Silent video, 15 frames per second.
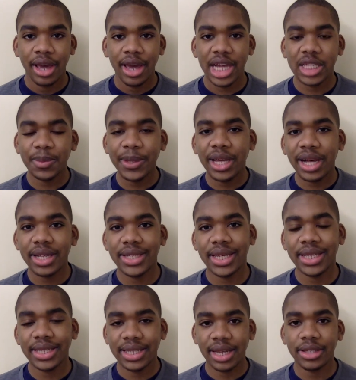it's because
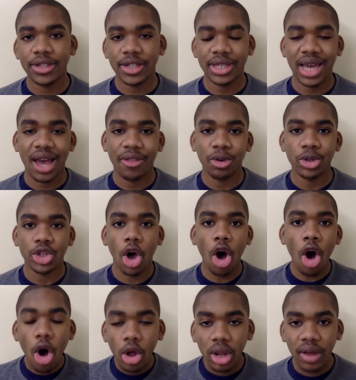consensus gathers
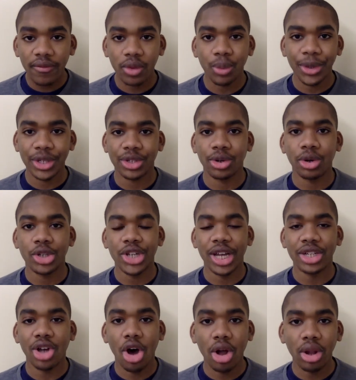all of the research
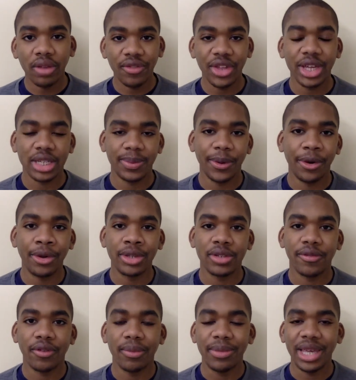and all of the experience
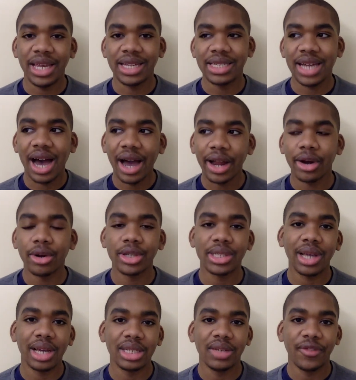from the entire
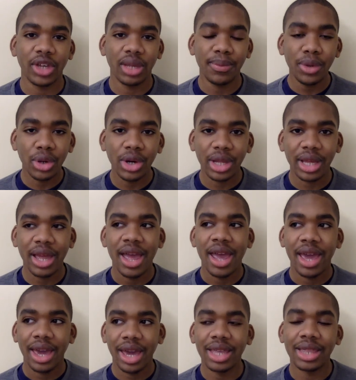scientific community
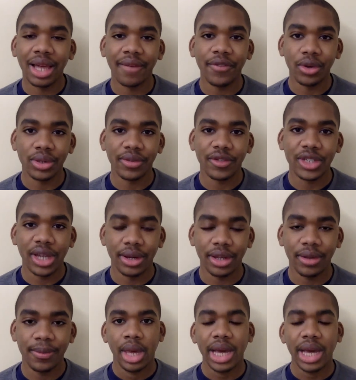in that field of study.